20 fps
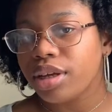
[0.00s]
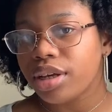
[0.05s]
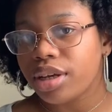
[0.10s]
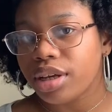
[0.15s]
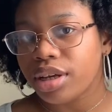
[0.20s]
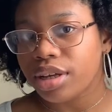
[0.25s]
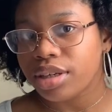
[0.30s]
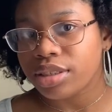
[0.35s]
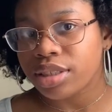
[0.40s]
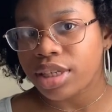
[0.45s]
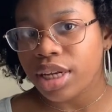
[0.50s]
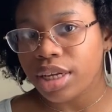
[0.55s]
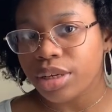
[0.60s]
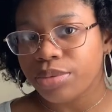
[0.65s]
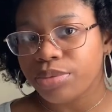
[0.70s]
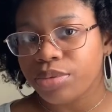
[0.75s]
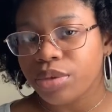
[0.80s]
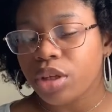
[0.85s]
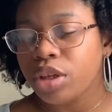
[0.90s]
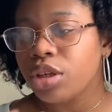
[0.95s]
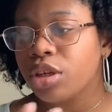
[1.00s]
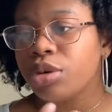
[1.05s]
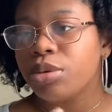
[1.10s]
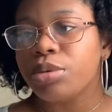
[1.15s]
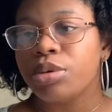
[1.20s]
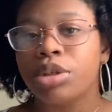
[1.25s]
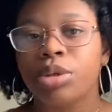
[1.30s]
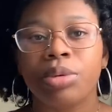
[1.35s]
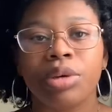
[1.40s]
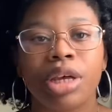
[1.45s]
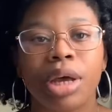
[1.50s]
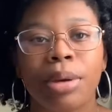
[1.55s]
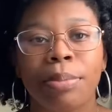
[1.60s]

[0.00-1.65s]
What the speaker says: And today, we're doing a